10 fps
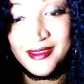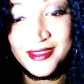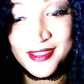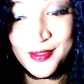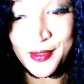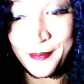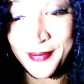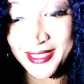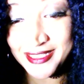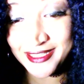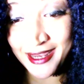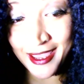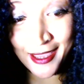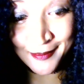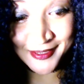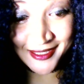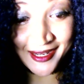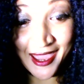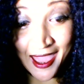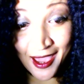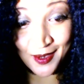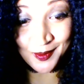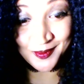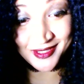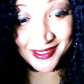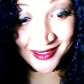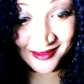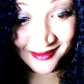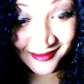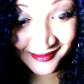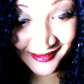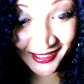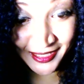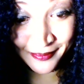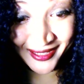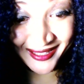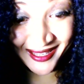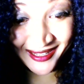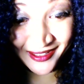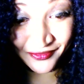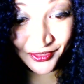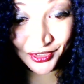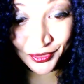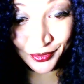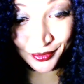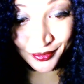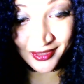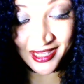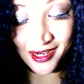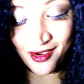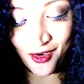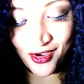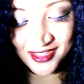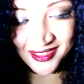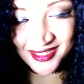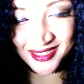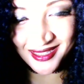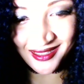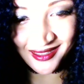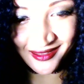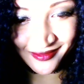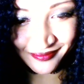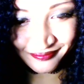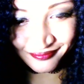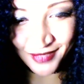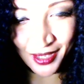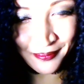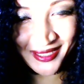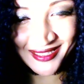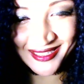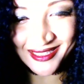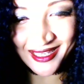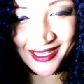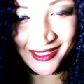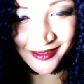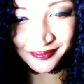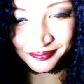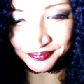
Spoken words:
So the bitch came to the house in the beginning of June and caused a scene, a big scene.